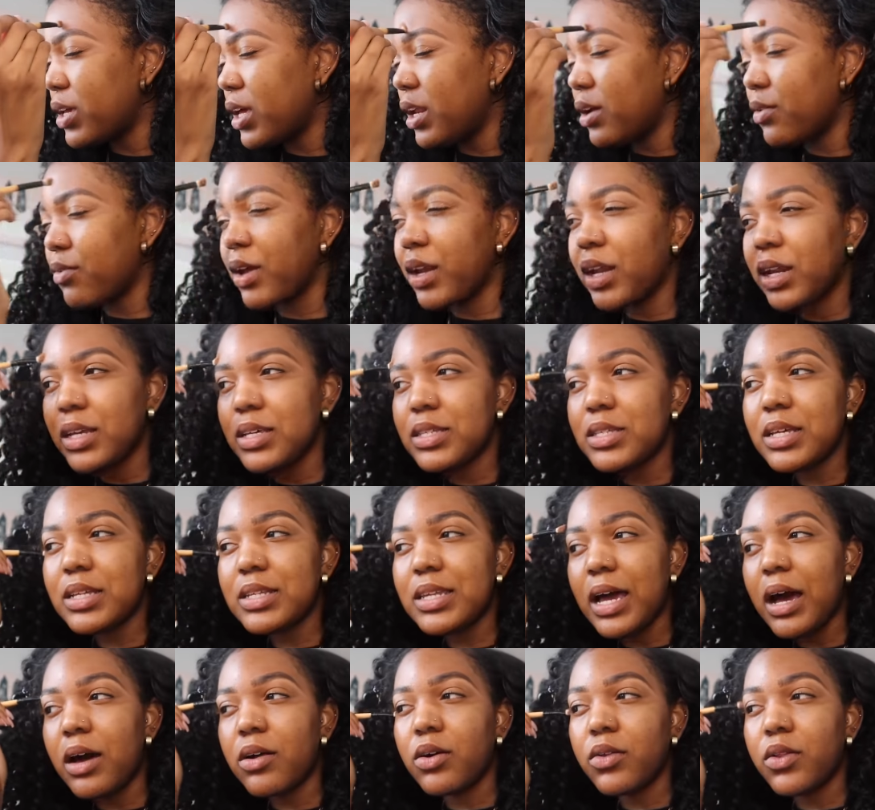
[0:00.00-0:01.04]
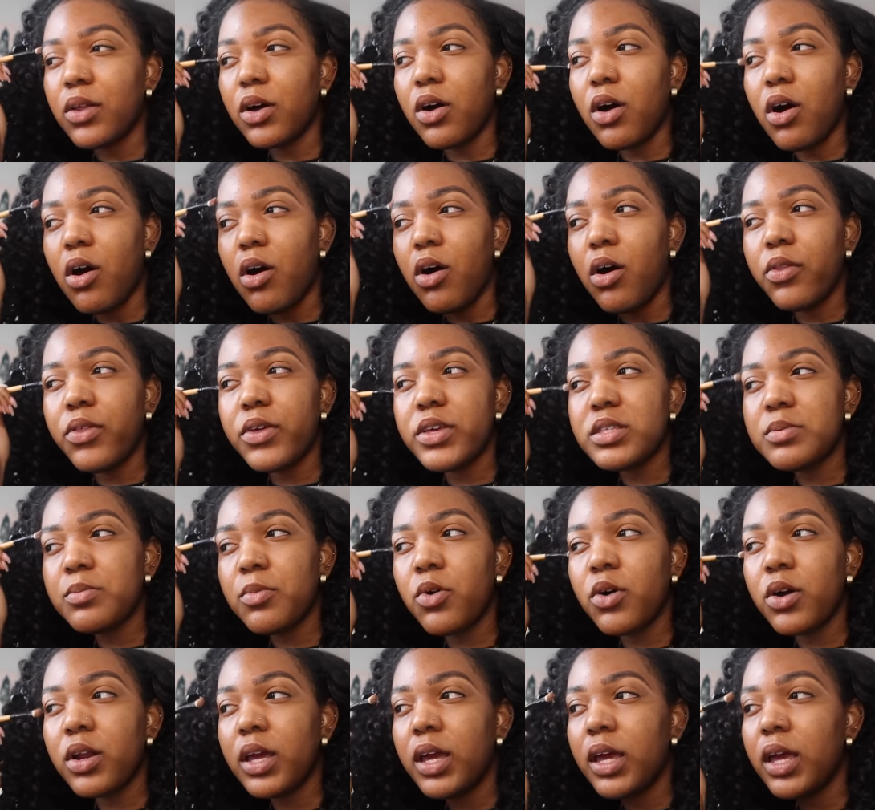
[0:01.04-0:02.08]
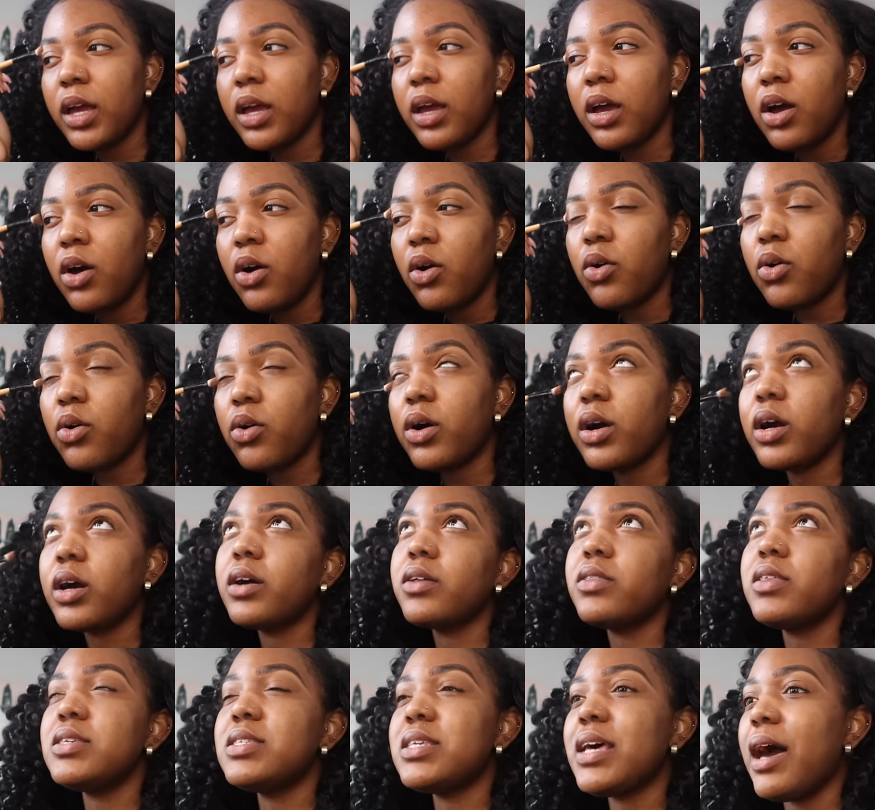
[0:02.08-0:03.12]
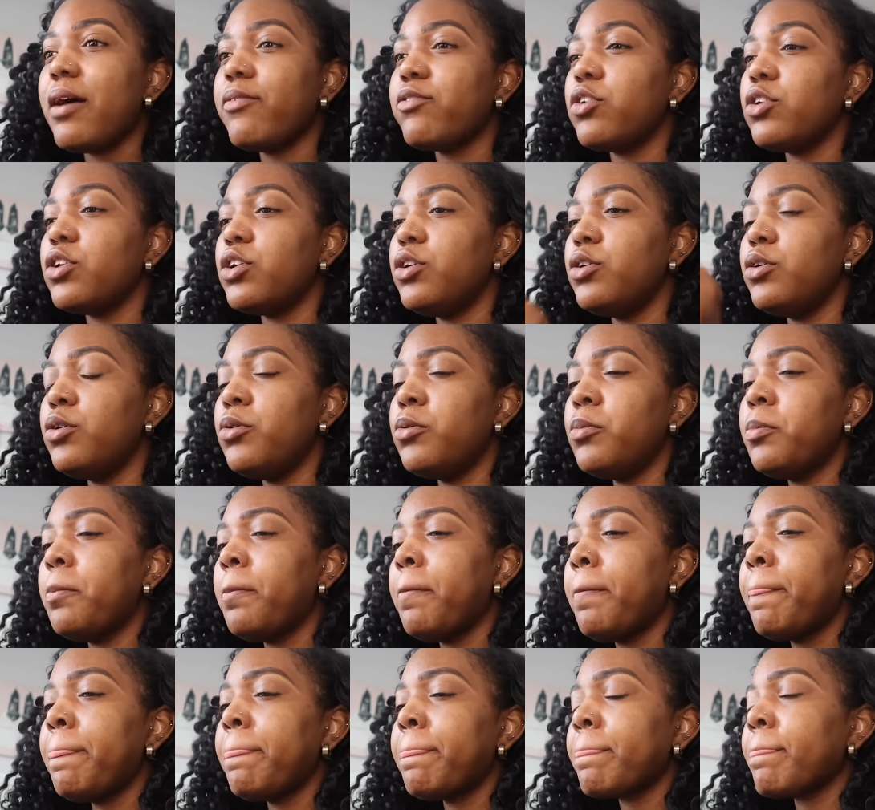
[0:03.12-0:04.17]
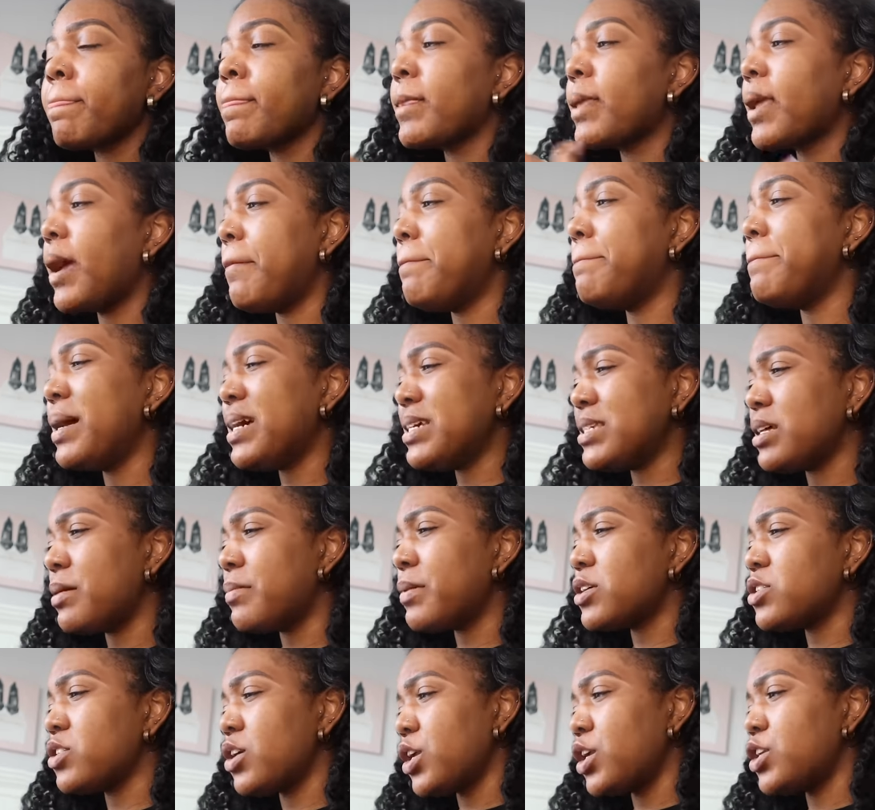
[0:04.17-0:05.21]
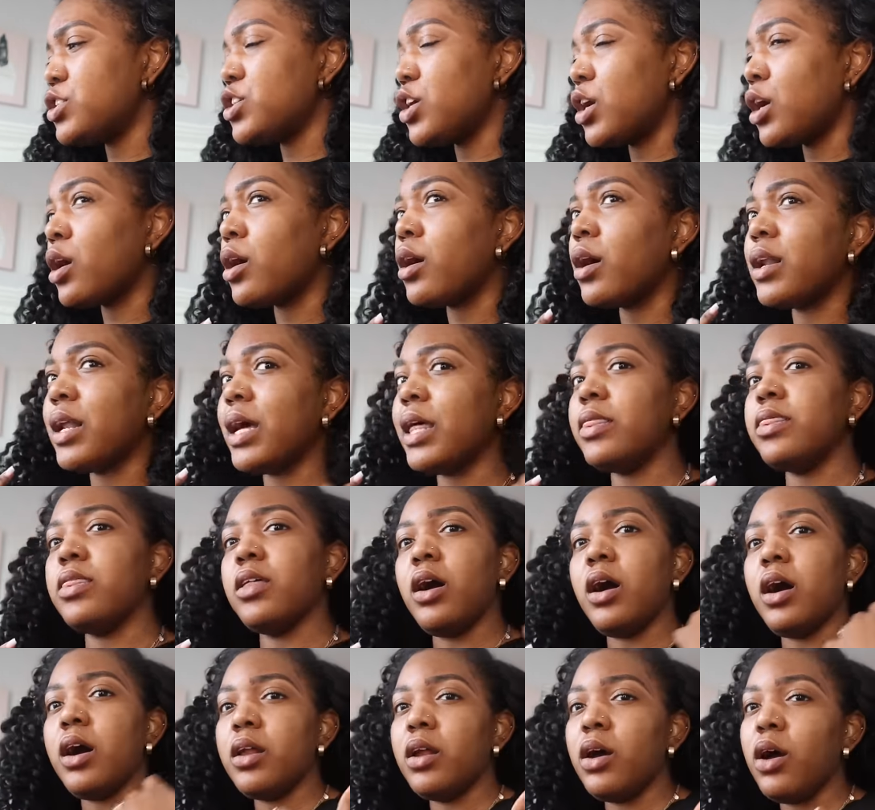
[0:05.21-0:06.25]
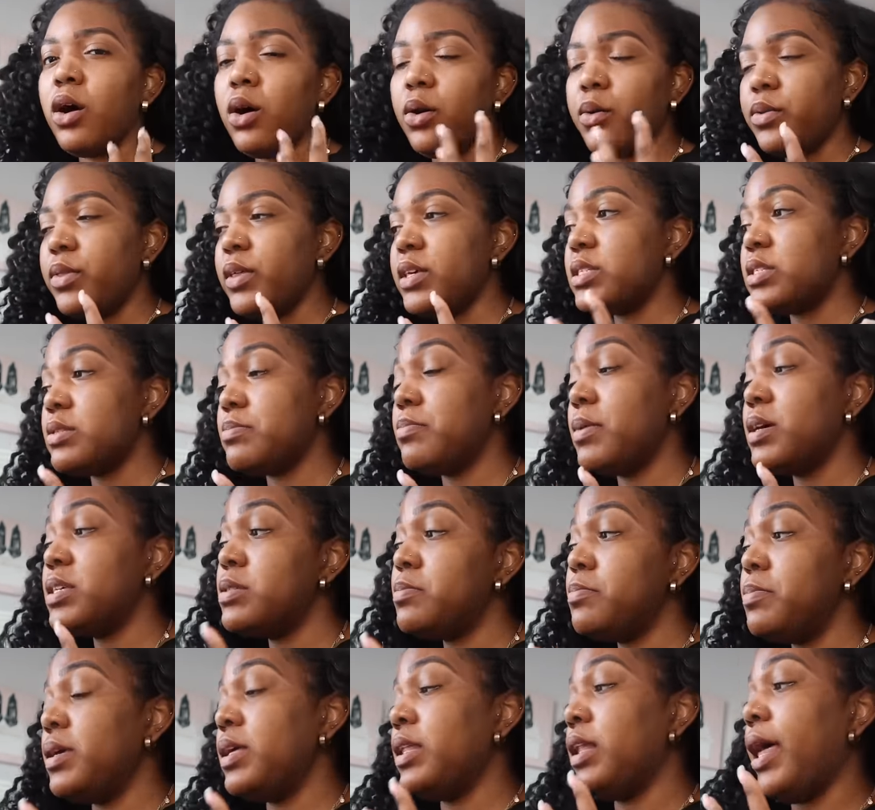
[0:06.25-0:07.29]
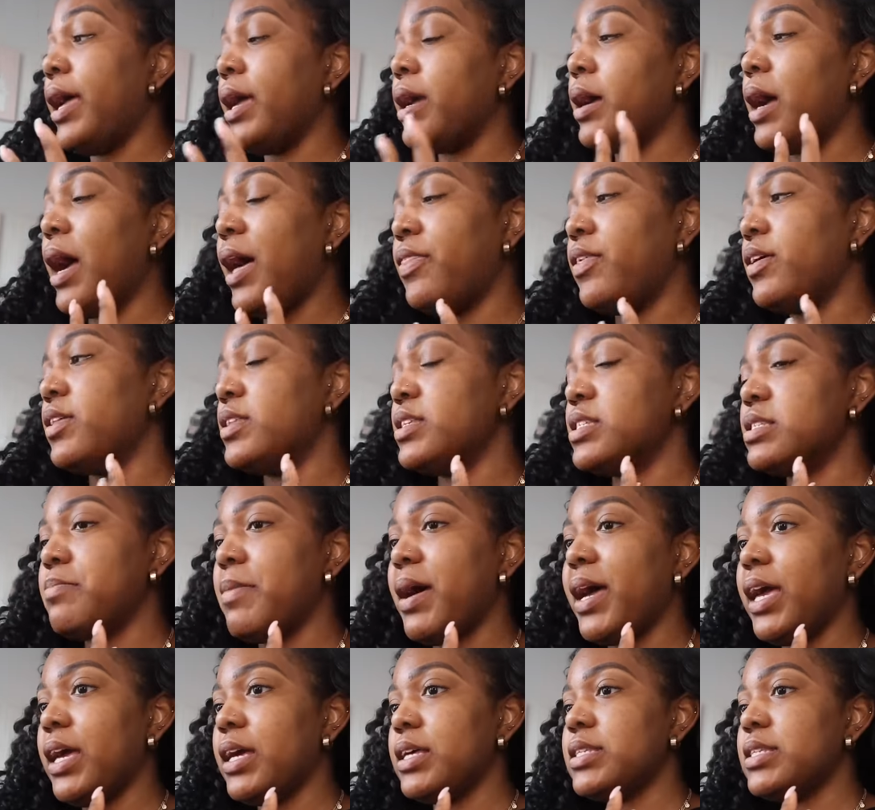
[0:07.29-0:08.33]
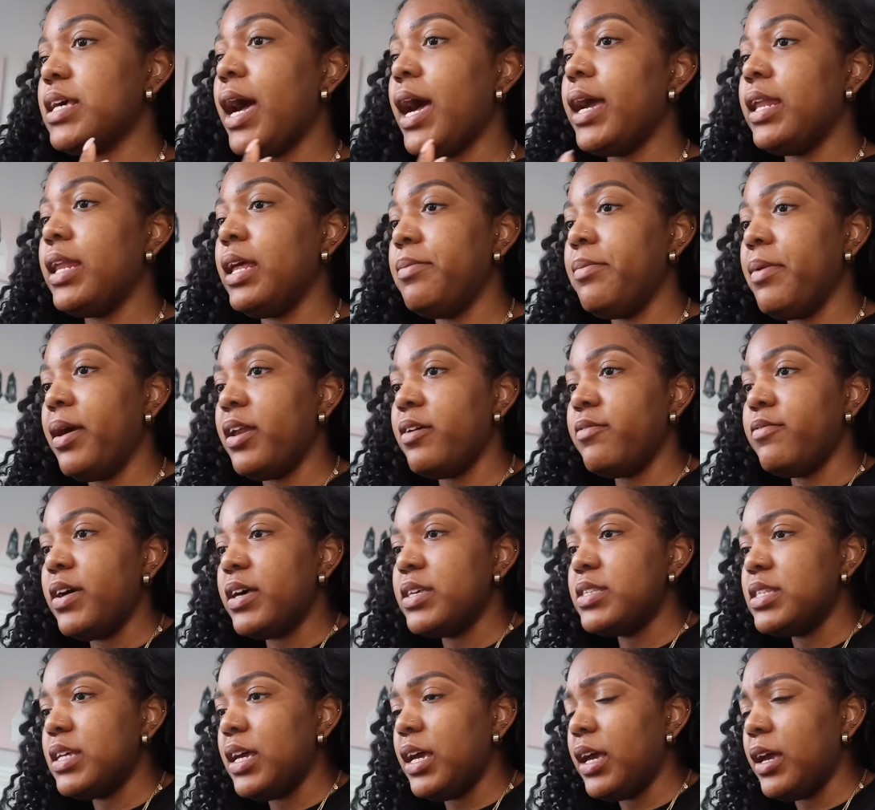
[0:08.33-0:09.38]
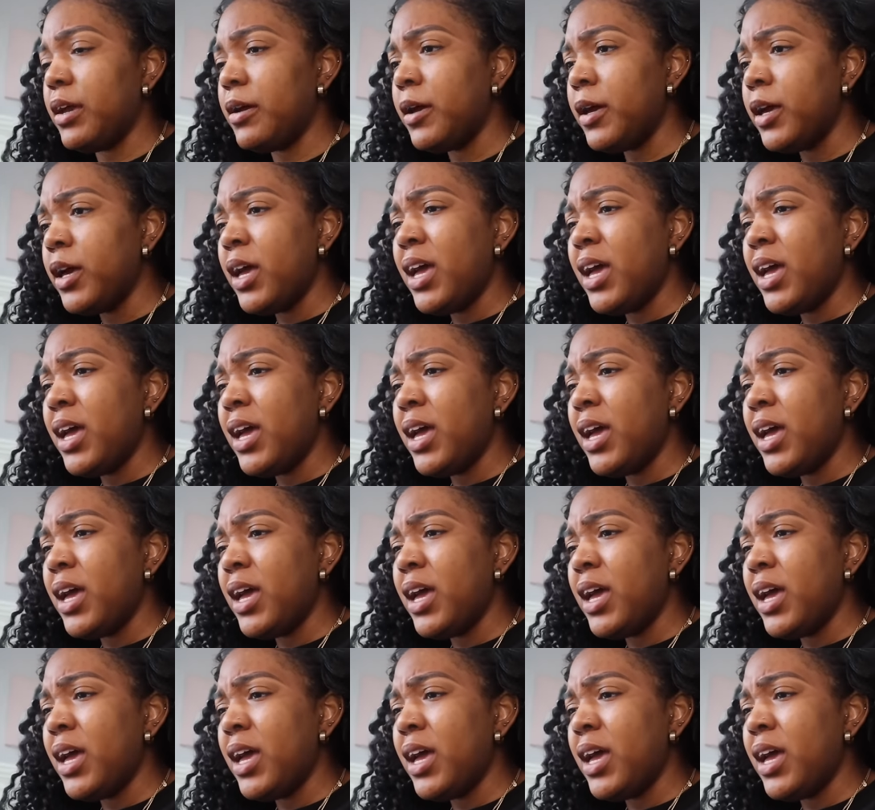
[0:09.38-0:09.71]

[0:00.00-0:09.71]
getting ready to sit down on the call this morning or this afternoon, my stomach started to hurt, and I thought, oh, this must be like, I think this is my anxiety manifesting.